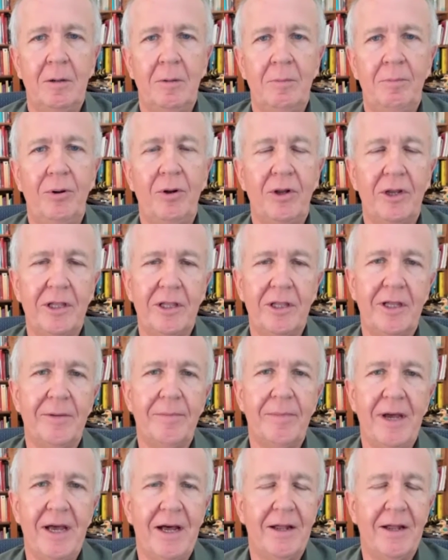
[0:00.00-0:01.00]
pulling
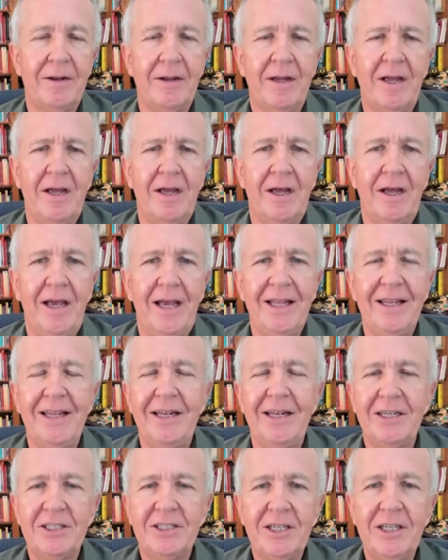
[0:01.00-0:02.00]
them out.
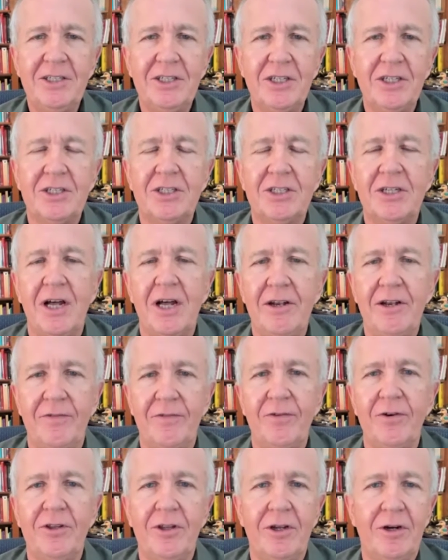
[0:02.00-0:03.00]
In a sense, it's not
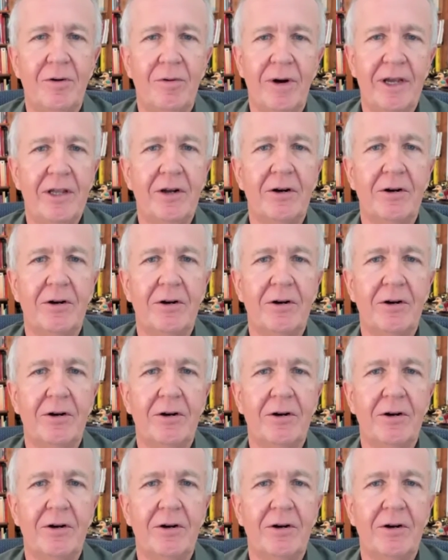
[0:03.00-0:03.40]
different than a regular